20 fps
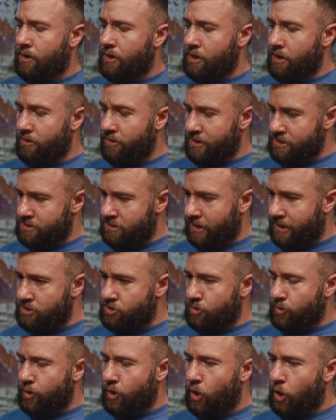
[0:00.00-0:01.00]
And this
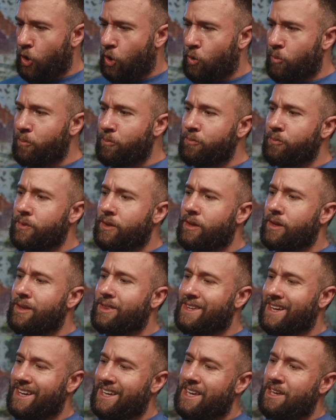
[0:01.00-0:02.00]
lets her know
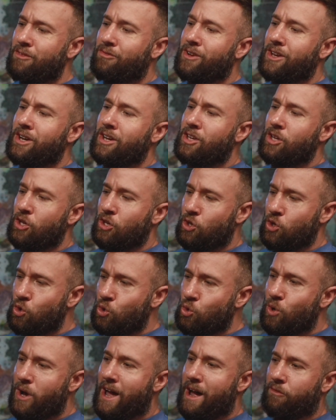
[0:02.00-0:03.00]
that even
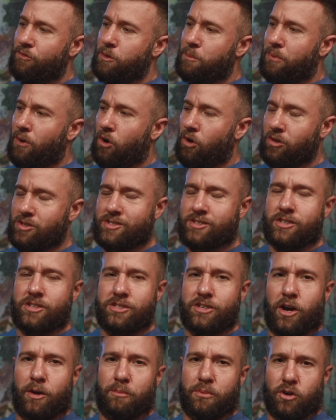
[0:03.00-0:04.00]
you have the balls to
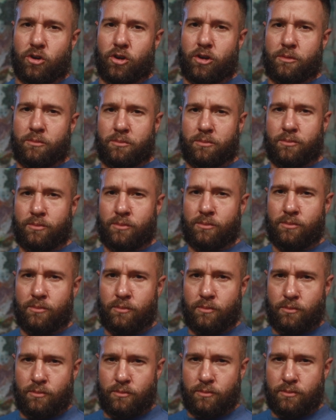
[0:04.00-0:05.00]
dump her.
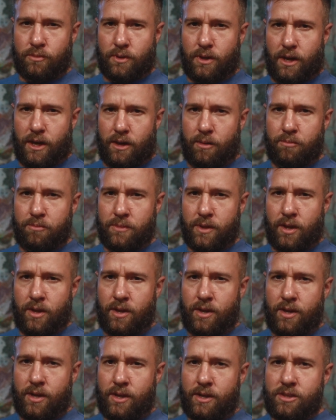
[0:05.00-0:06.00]
Okay.
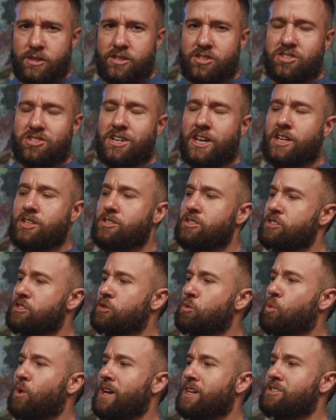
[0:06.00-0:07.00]
This changes
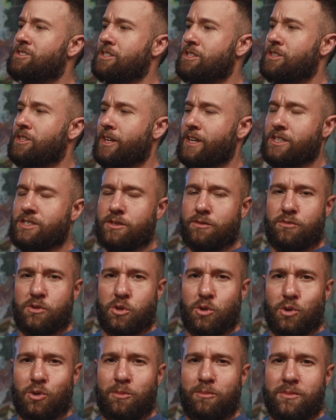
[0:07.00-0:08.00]
the way she thinks of
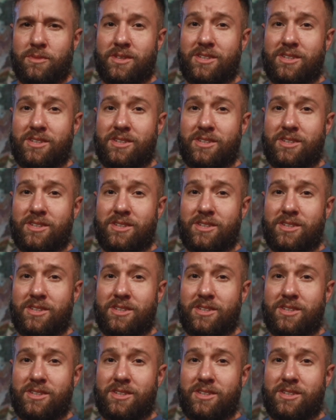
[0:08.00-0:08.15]
you.